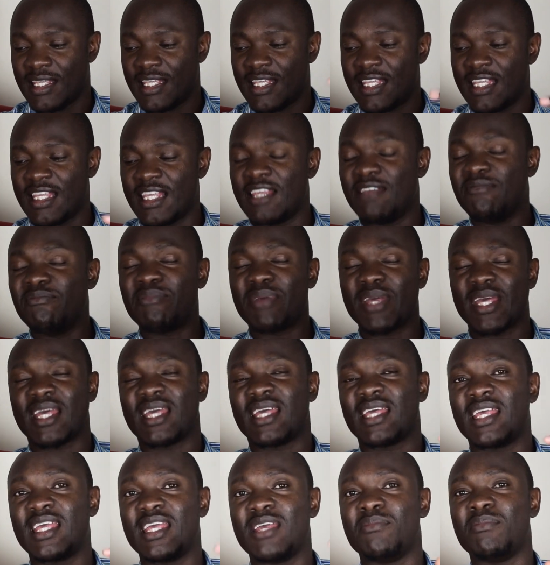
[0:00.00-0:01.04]

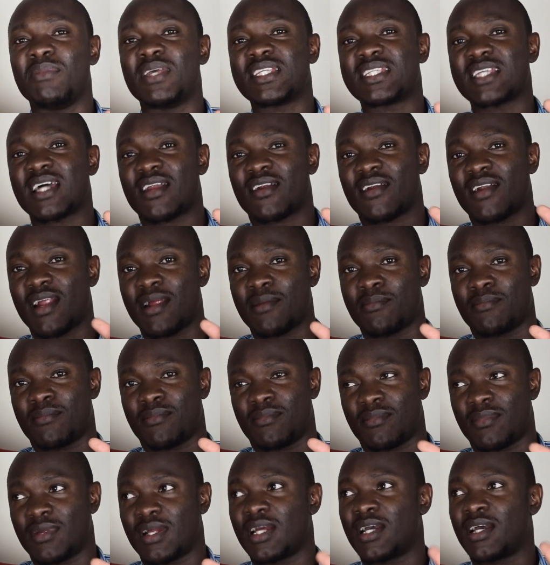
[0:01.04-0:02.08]
Hembe. Im is a ram,
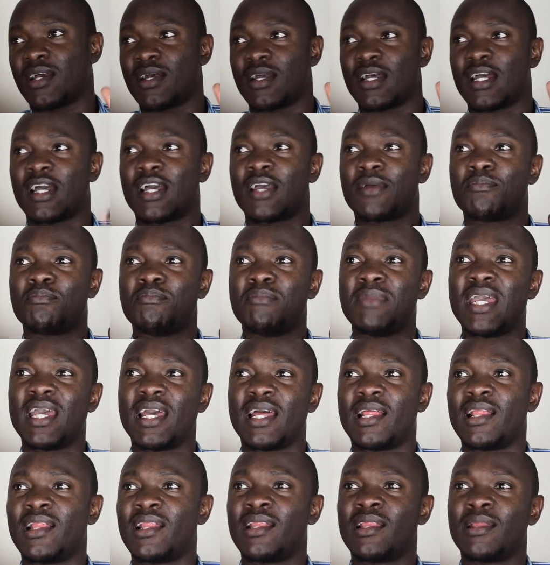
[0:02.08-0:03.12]
a
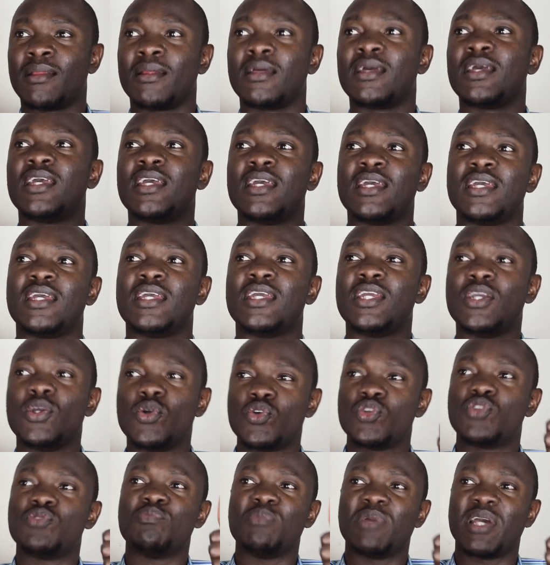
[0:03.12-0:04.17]
male,
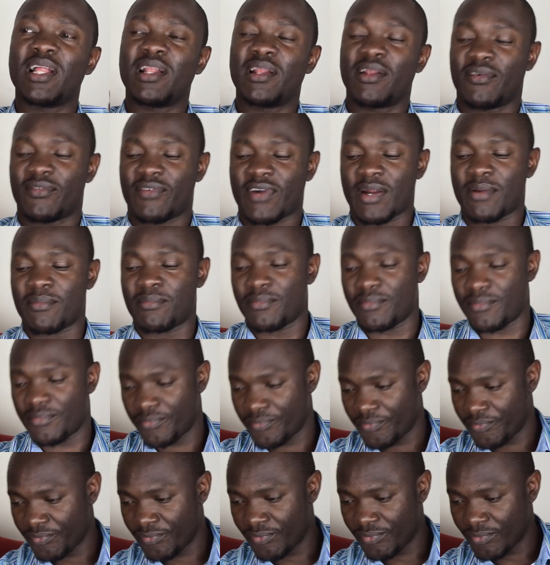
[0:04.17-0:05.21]
huge male ram.
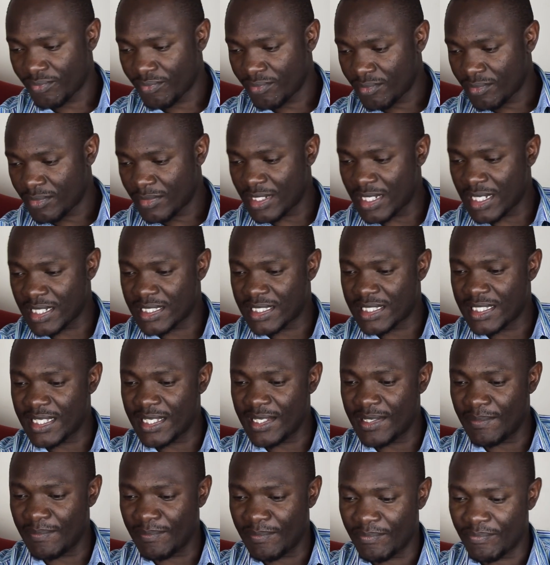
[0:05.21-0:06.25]
That's
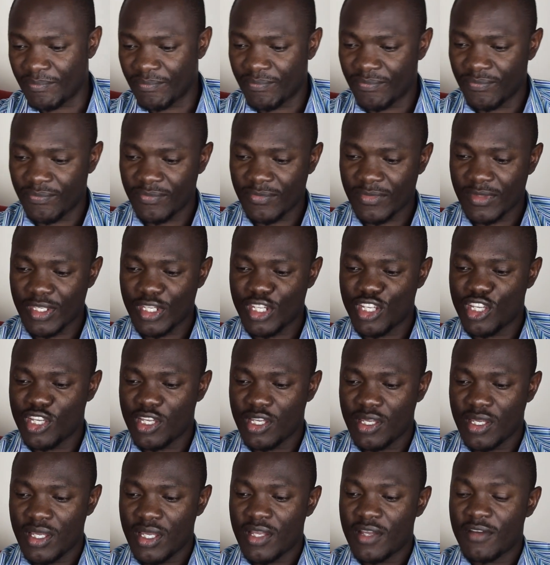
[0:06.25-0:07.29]
yim.
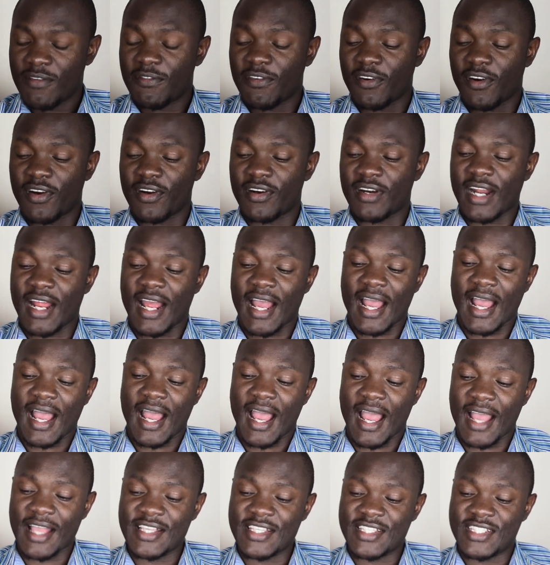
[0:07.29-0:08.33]
For
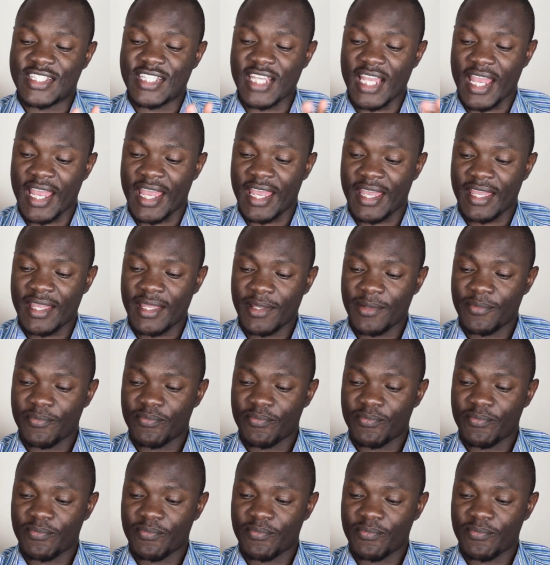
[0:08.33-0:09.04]
J,